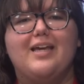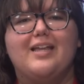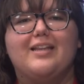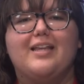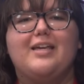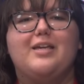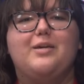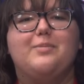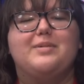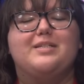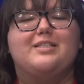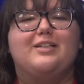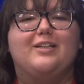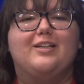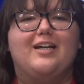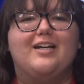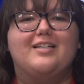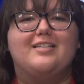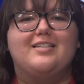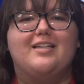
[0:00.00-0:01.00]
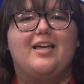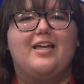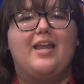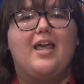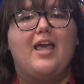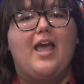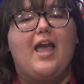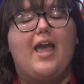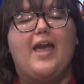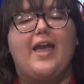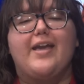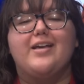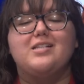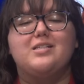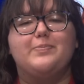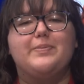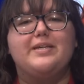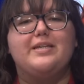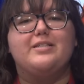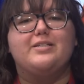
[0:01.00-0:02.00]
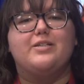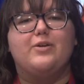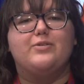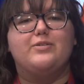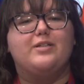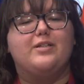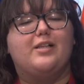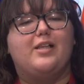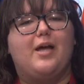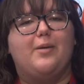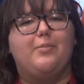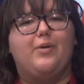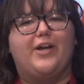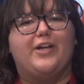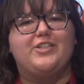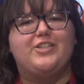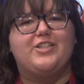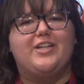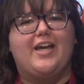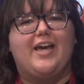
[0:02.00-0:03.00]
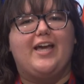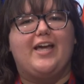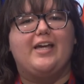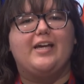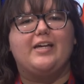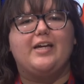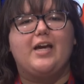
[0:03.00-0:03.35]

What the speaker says: Thank you, Mr. Lawson. ASB is hosting Club Rush today.